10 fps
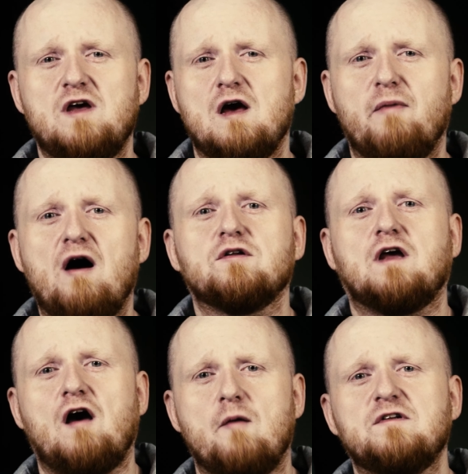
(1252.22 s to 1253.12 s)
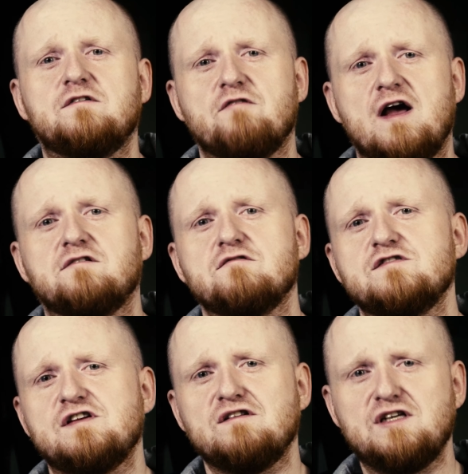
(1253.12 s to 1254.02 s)
me about common
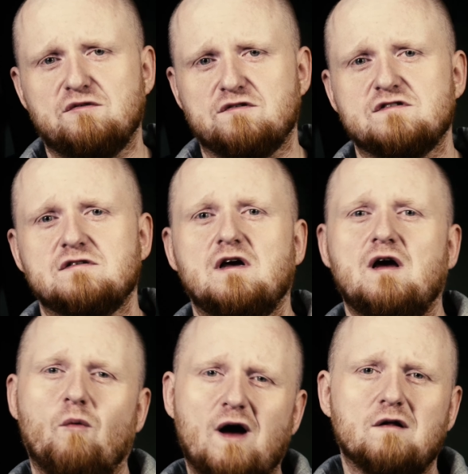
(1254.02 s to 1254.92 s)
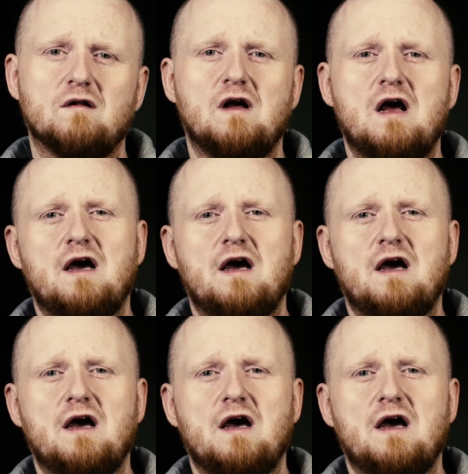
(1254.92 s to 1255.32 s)
directories in Linux, well,